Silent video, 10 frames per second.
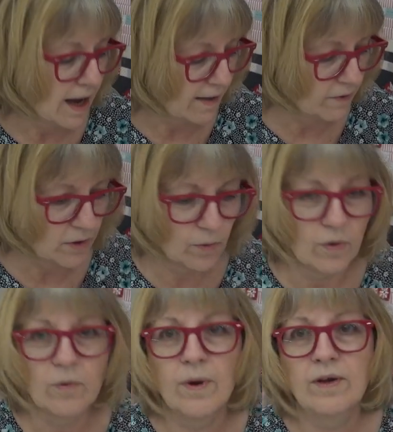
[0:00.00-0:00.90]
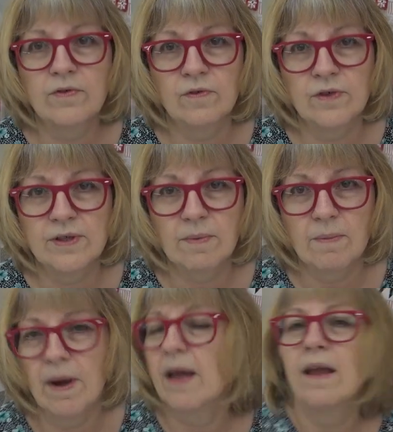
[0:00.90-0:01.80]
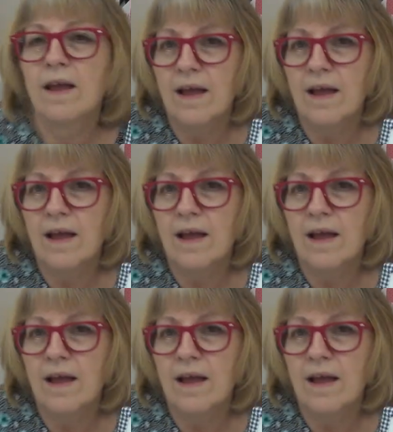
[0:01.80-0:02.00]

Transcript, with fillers: I'm going to order one for some of my